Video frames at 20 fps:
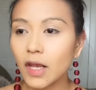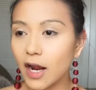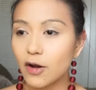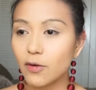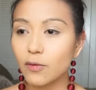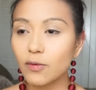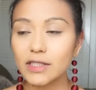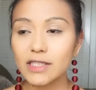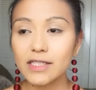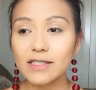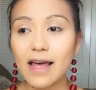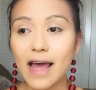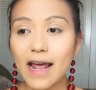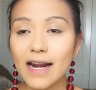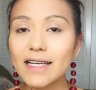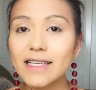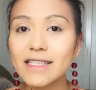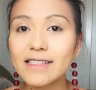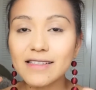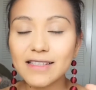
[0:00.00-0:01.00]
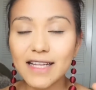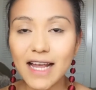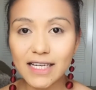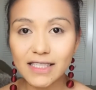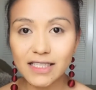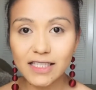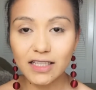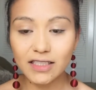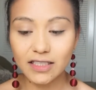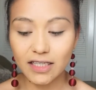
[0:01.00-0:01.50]
And once that is
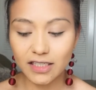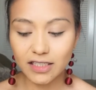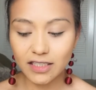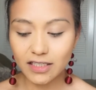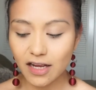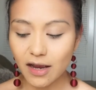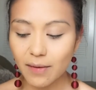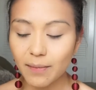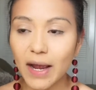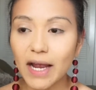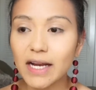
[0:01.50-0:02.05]
nice and touched up,